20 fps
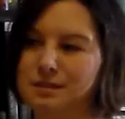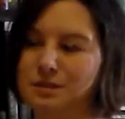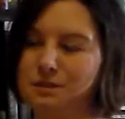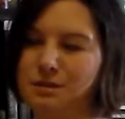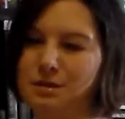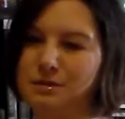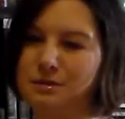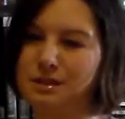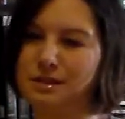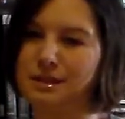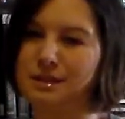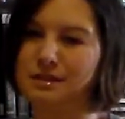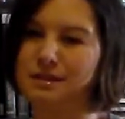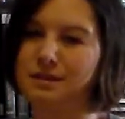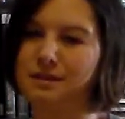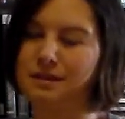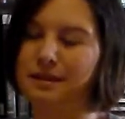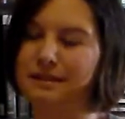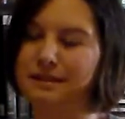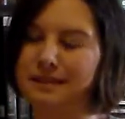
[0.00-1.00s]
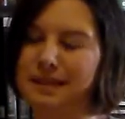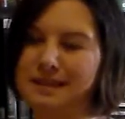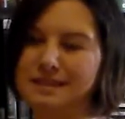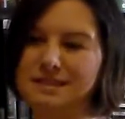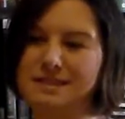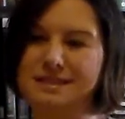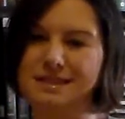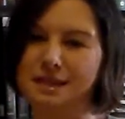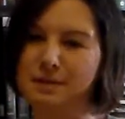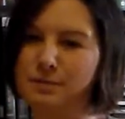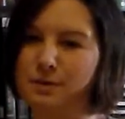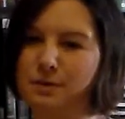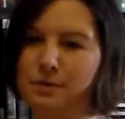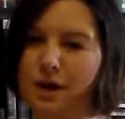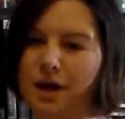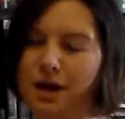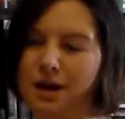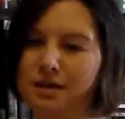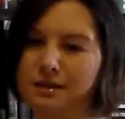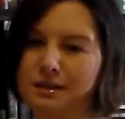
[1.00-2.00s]
throughout the year and lots of debut
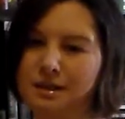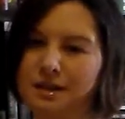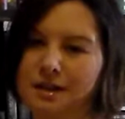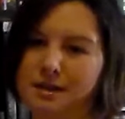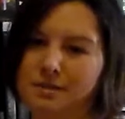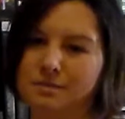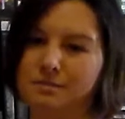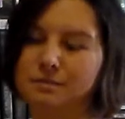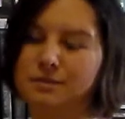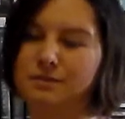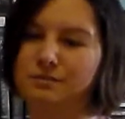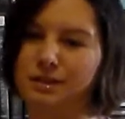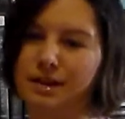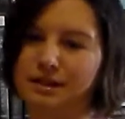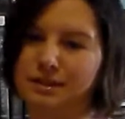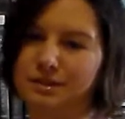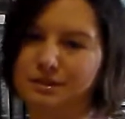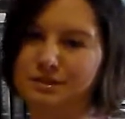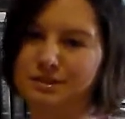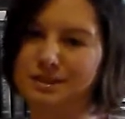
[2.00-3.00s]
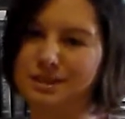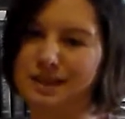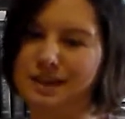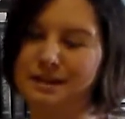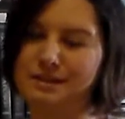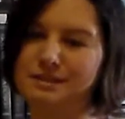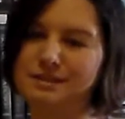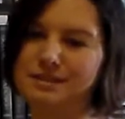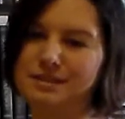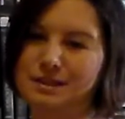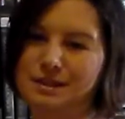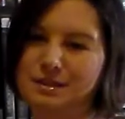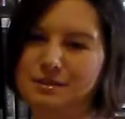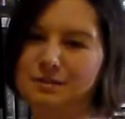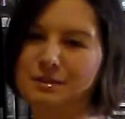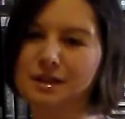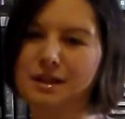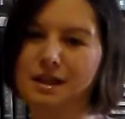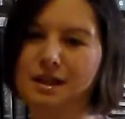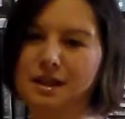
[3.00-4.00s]
um, directors there,
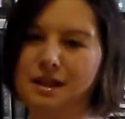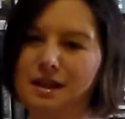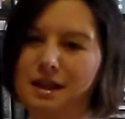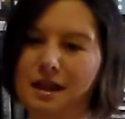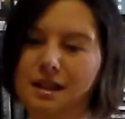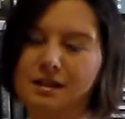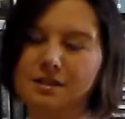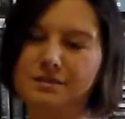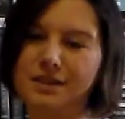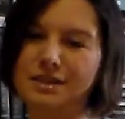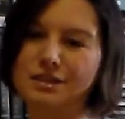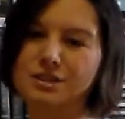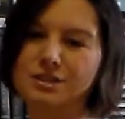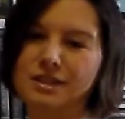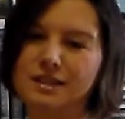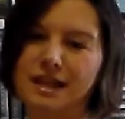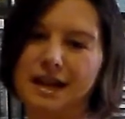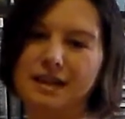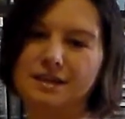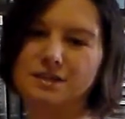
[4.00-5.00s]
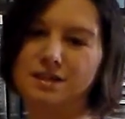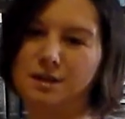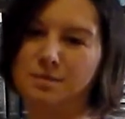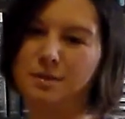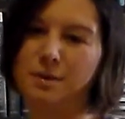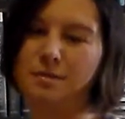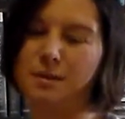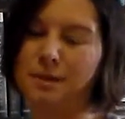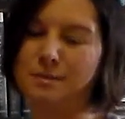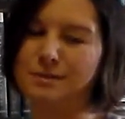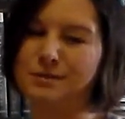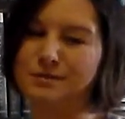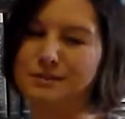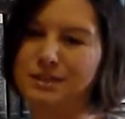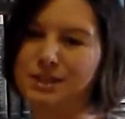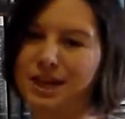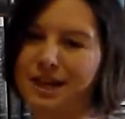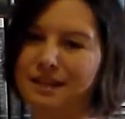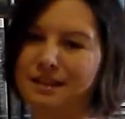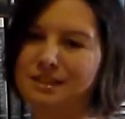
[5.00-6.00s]
so I'll eventually catch up on my movie
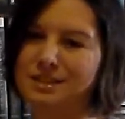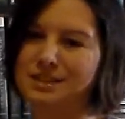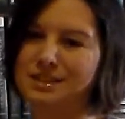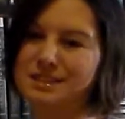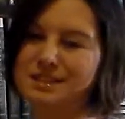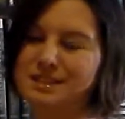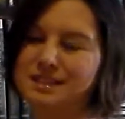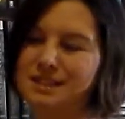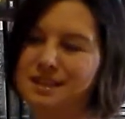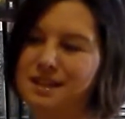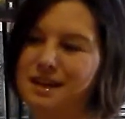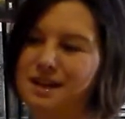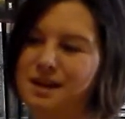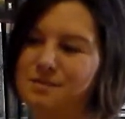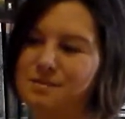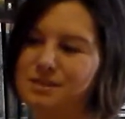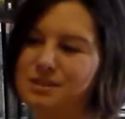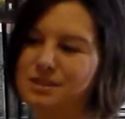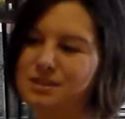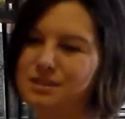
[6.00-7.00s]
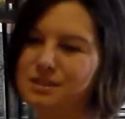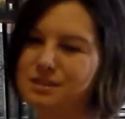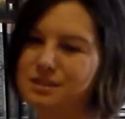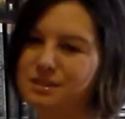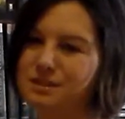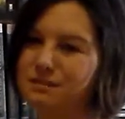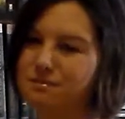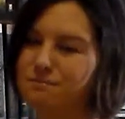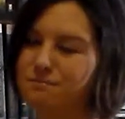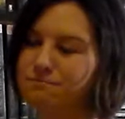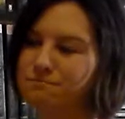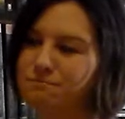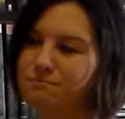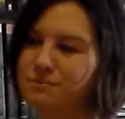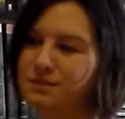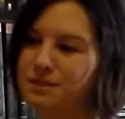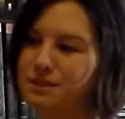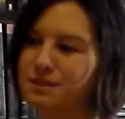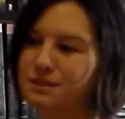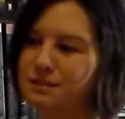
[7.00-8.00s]
challenges. I'm just
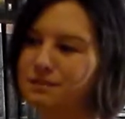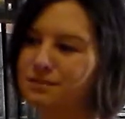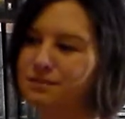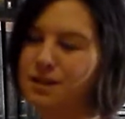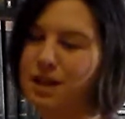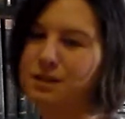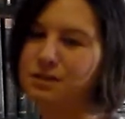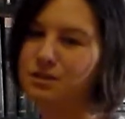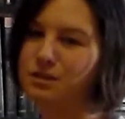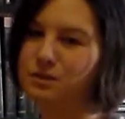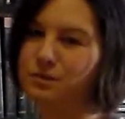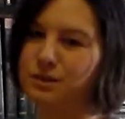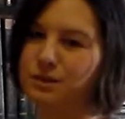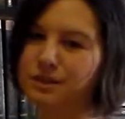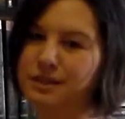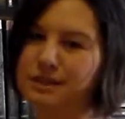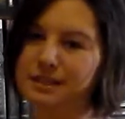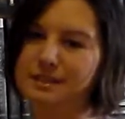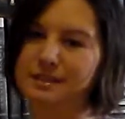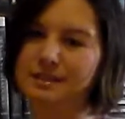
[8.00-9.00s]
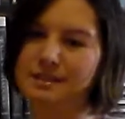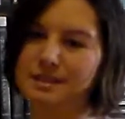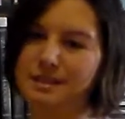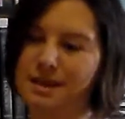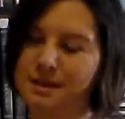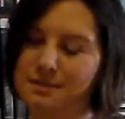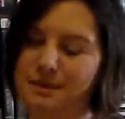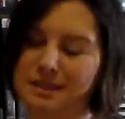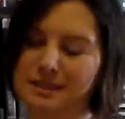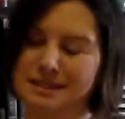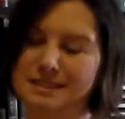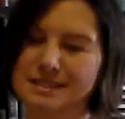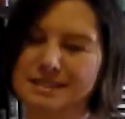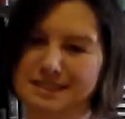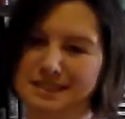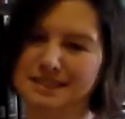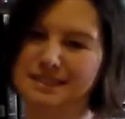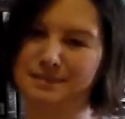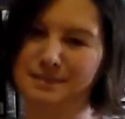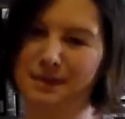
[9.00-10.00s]
not too worried. I'm going to
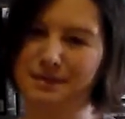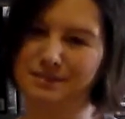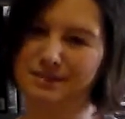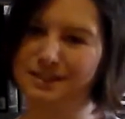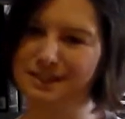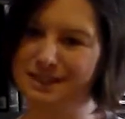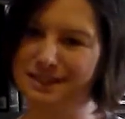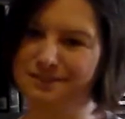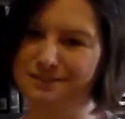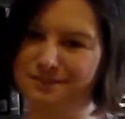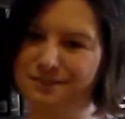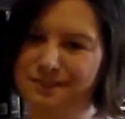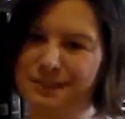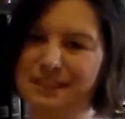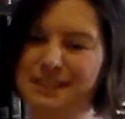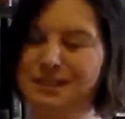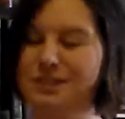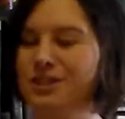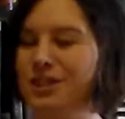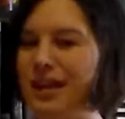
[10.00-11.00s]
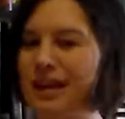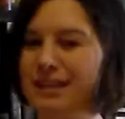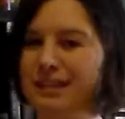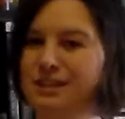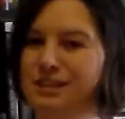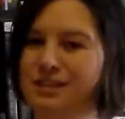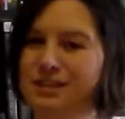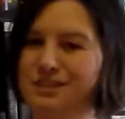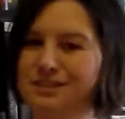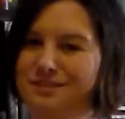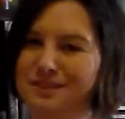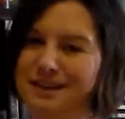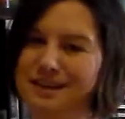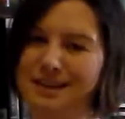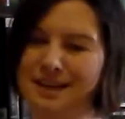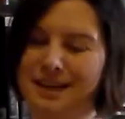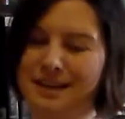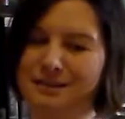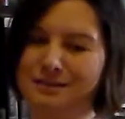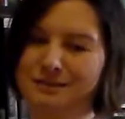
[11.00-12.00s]
stick to my really reading challenges
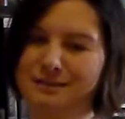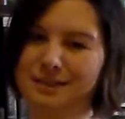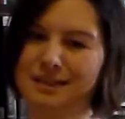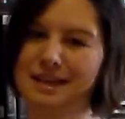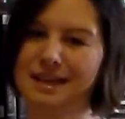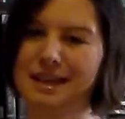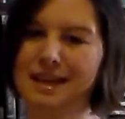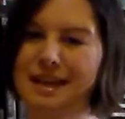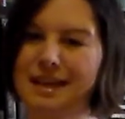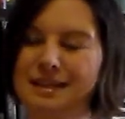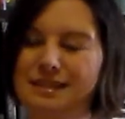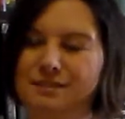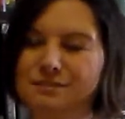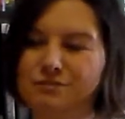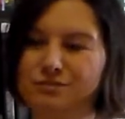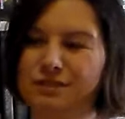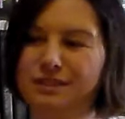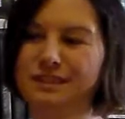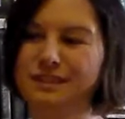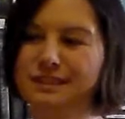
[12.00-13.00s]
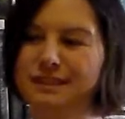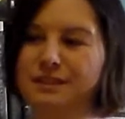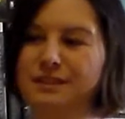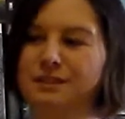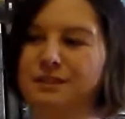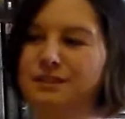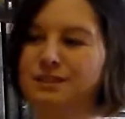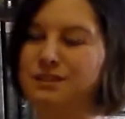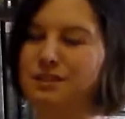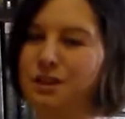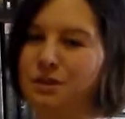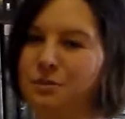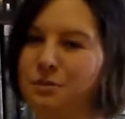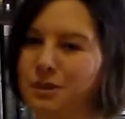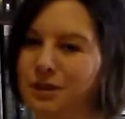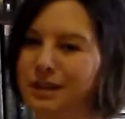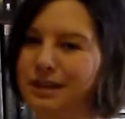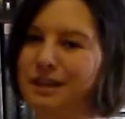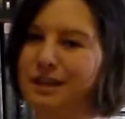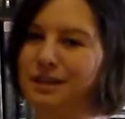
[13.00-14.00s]
right now and really start
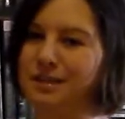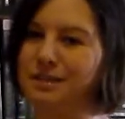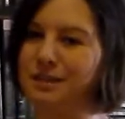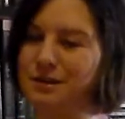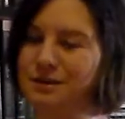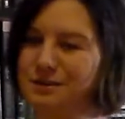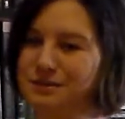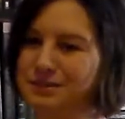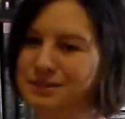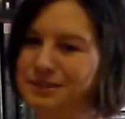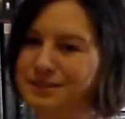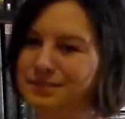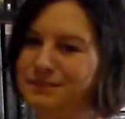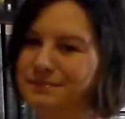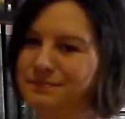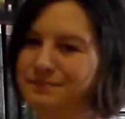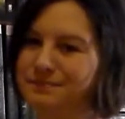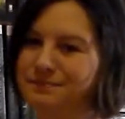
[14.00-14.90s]
working on those.